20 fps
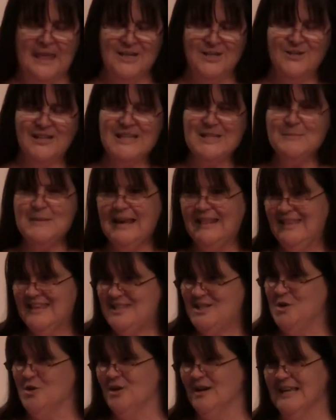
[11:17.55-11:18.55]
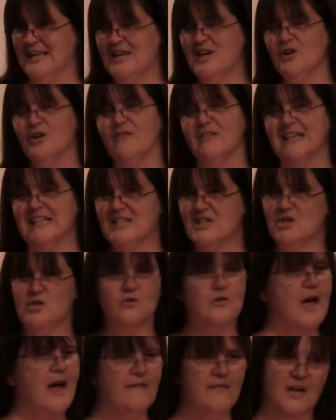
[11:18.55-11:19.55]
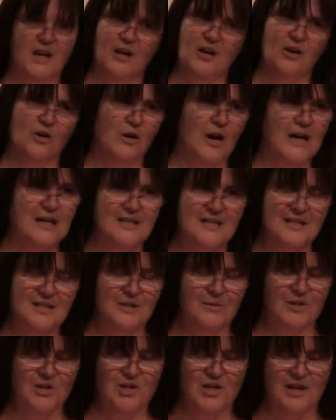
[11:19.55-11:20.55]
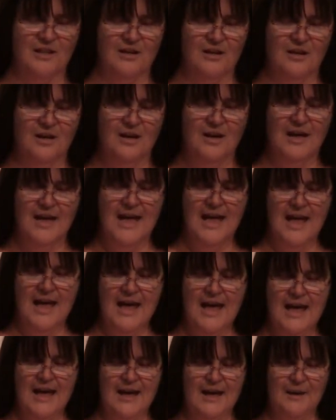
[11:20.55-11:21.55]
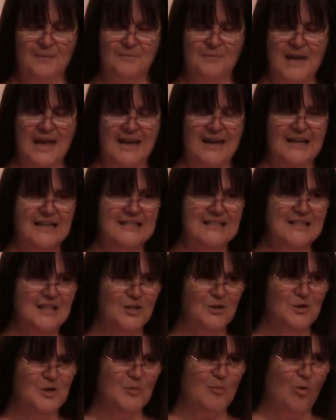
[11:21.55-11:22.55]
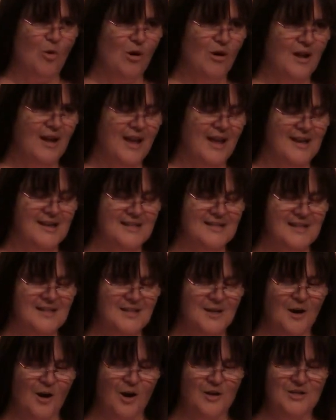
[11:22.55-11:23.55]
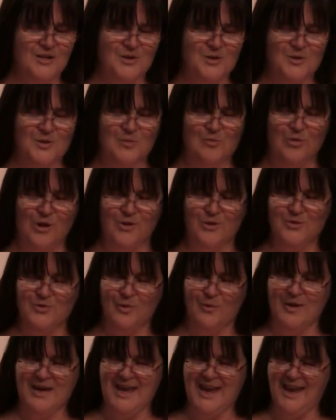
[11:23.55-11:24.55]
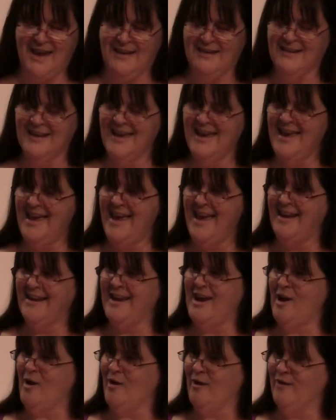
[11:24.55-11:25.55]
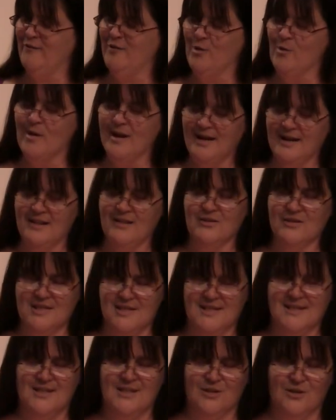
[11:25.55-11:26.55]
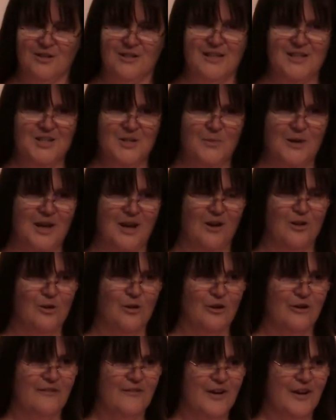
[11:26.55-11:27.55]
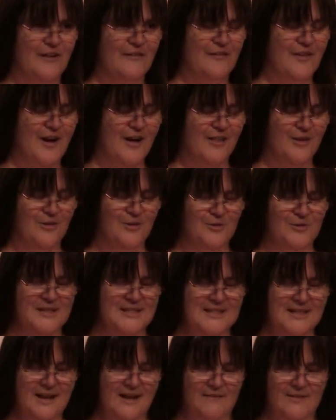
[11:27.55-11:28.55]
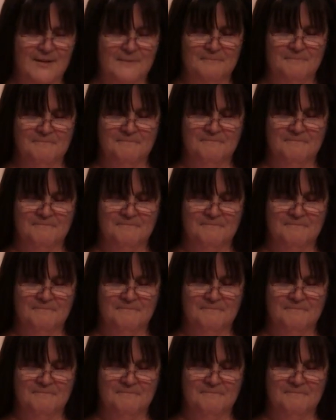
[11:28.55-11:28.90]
So let's make this year a year of extravagant grace to each other and continue supporting and assisting our sisters and brothers where we can and caring for one another sincerely so we glorify our Father who is in heaven.